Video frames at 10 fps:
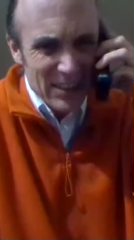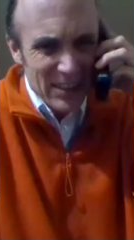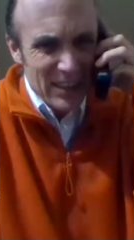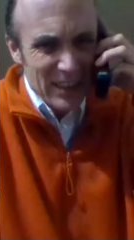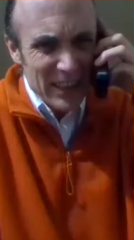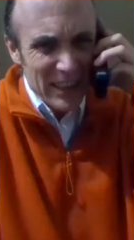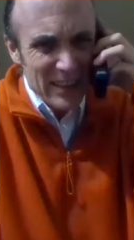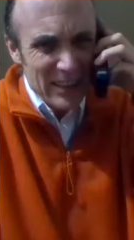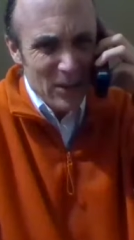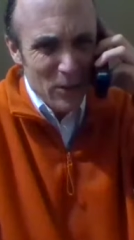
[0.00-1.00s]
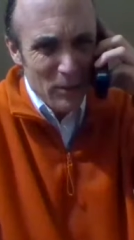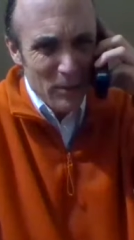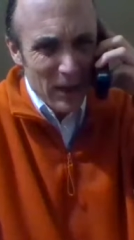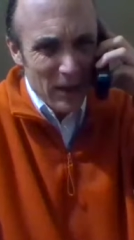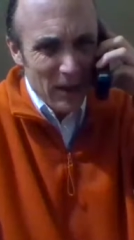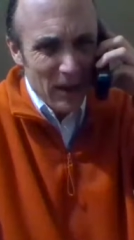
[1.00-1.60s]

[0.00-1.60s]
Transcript: should get to know him better,